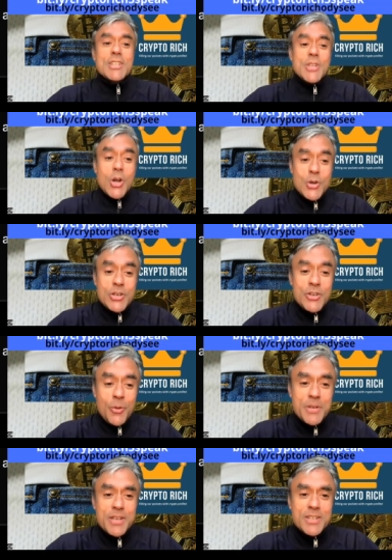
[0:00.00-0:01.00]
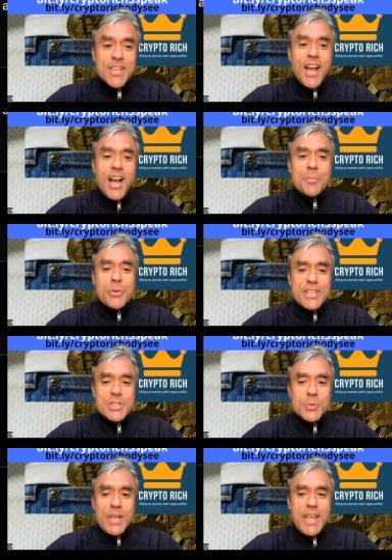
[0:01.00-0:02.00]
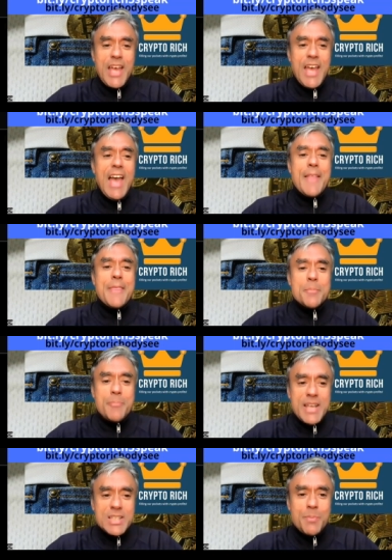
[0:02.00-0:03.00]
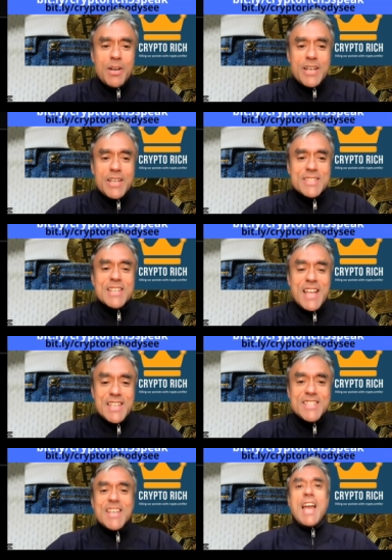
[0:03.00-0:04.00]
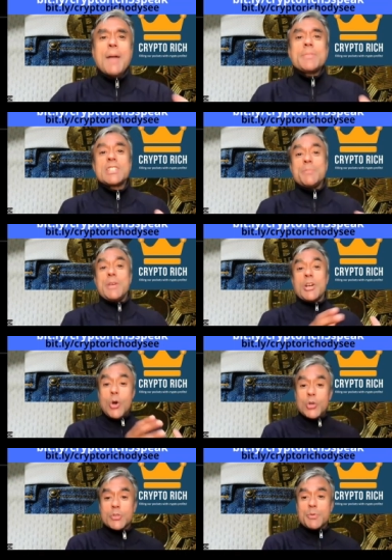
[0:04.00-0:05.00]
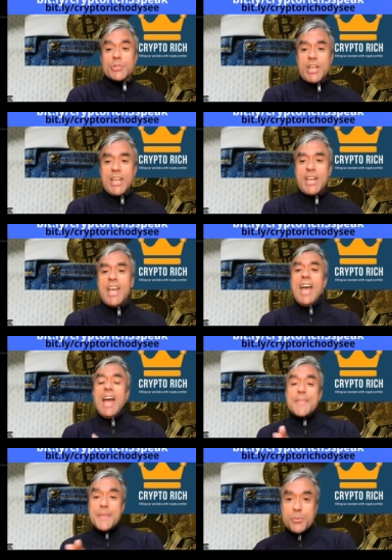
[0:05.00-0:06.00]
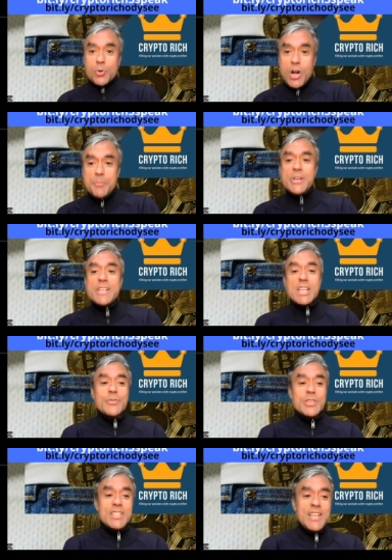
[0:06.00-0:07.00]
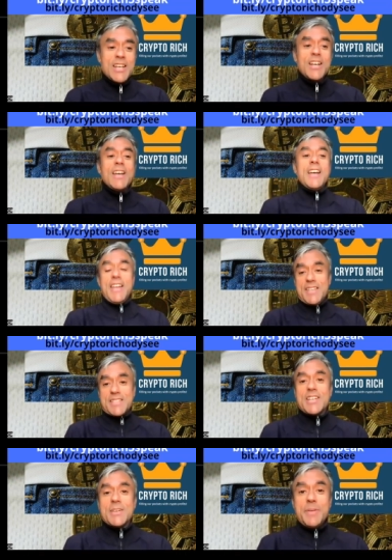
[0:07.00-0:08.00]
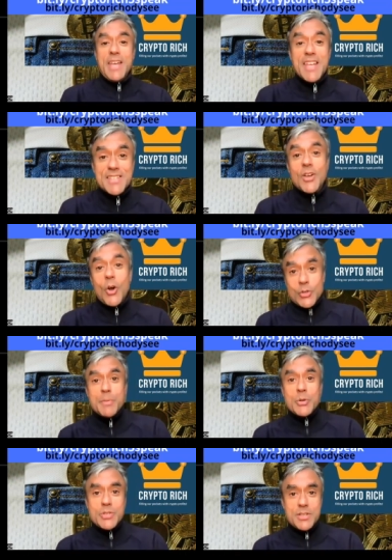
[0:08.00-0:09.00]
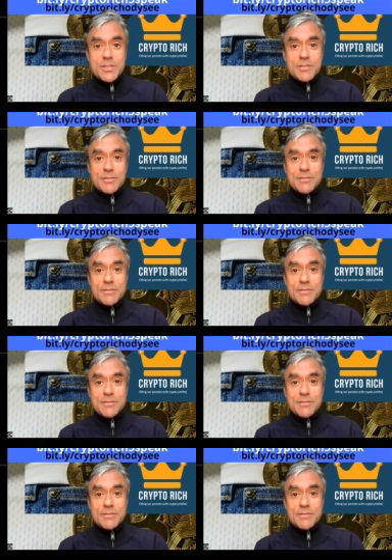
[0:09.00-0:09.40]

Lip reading: Tokenomics are pretty sweet. And the best part is Celestia happens to be a Cosmos chain, and the primary DEX for TIA is Osmosis.